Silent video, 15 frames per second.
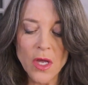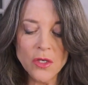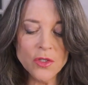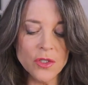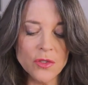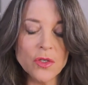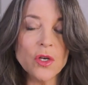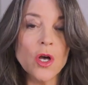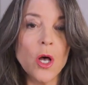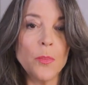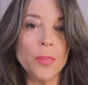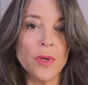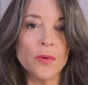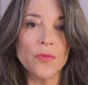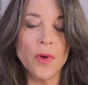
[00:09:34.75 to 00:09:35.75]
Just a
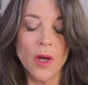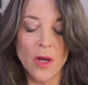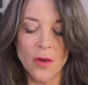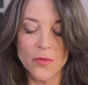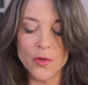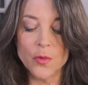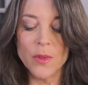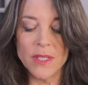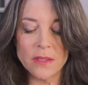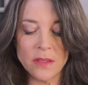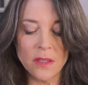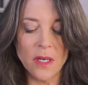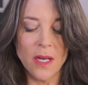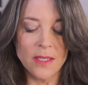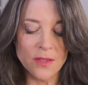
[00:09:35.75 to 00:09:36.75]
couple of tweets
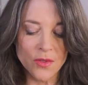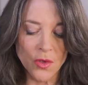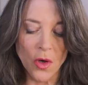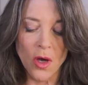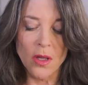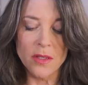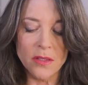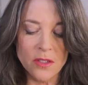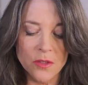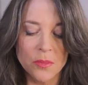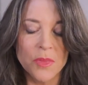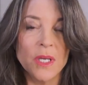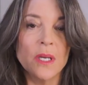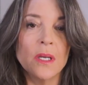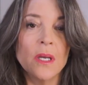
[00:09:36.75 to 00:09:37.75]
that I saw that to
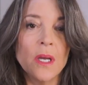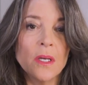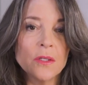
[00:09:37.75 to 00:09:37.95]
me